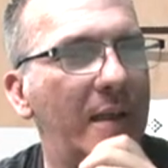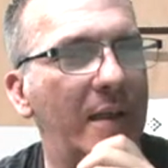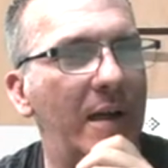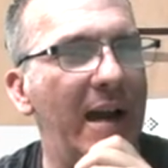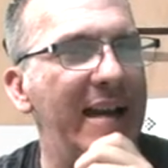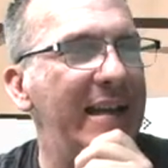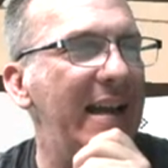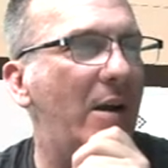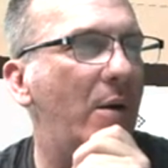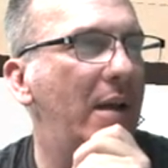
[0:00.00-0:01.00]
All right,
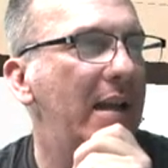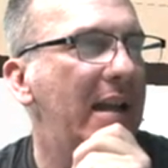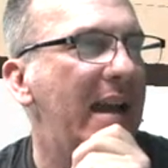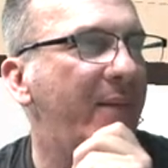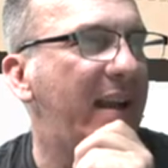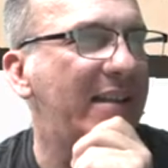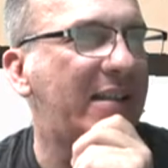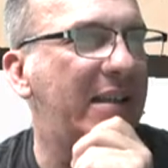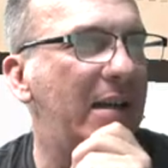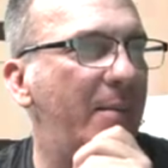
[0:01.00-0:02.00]
now I've got
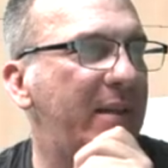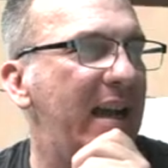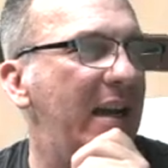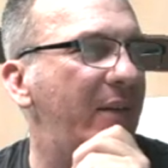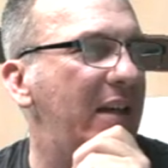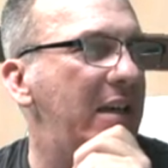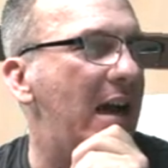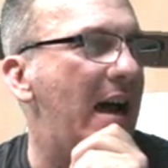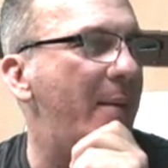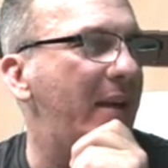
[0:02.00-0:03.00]
some kind of
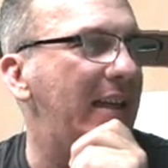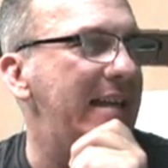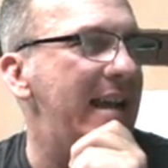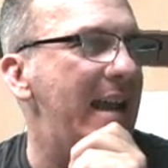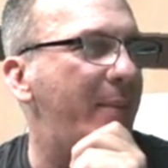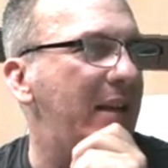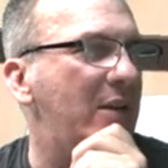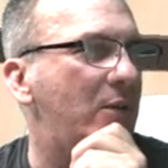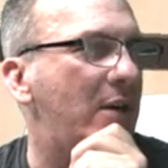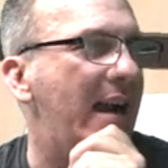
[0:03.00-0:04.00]
anomaly happening
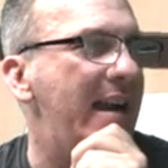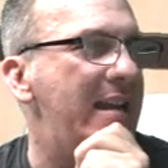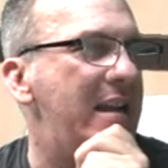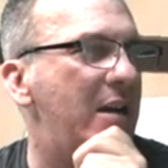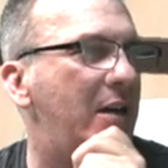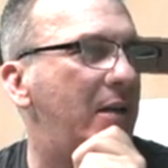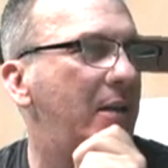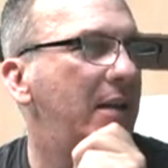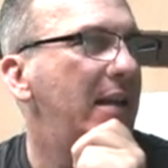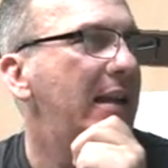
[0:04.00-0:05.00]
right here.
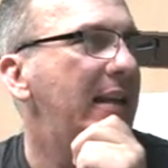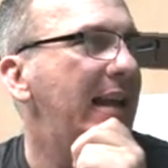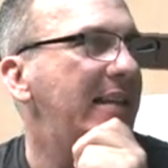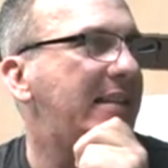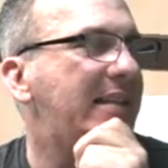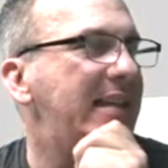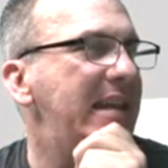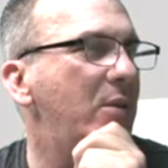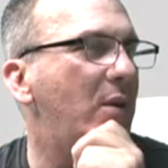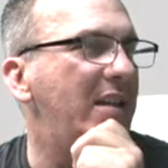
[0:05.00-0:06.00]
Let's see
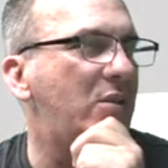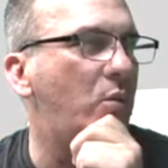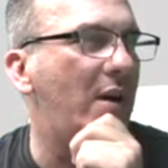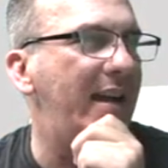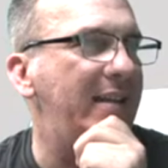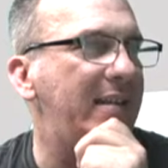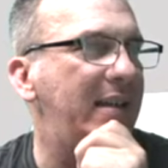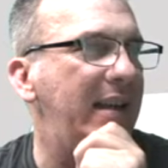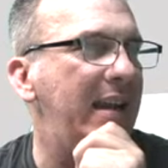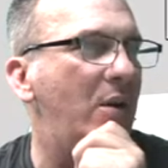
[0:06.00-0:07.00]
what's what
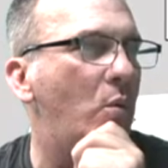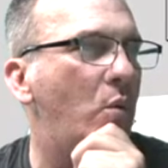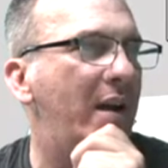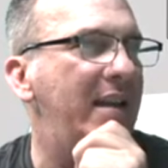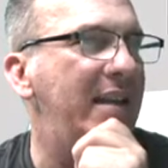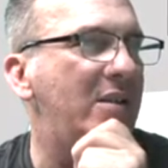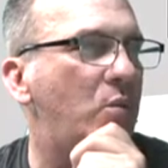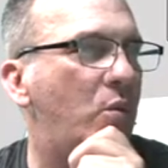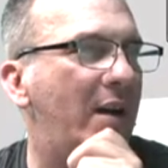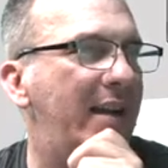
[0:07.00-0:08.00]
and what is
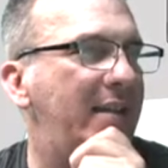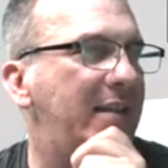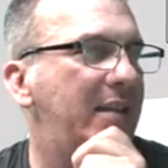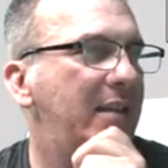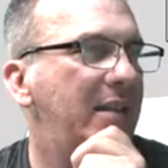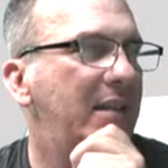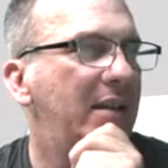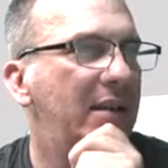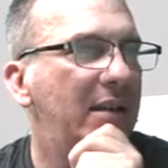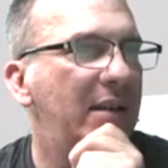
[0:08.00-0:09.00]
what.
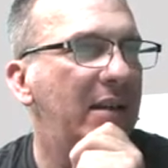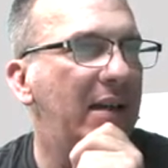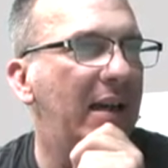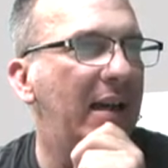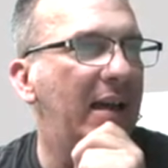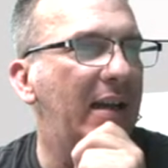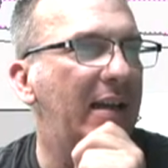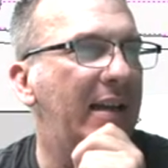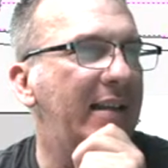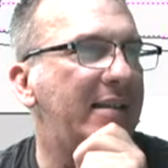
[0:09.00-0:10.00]

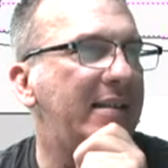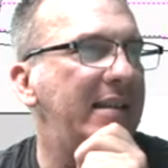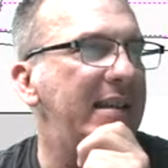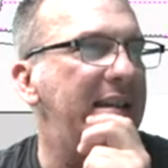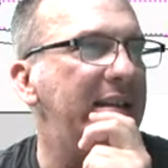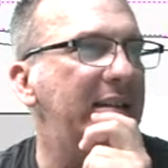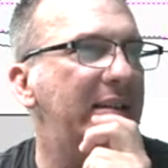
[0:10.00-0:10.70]
Let's see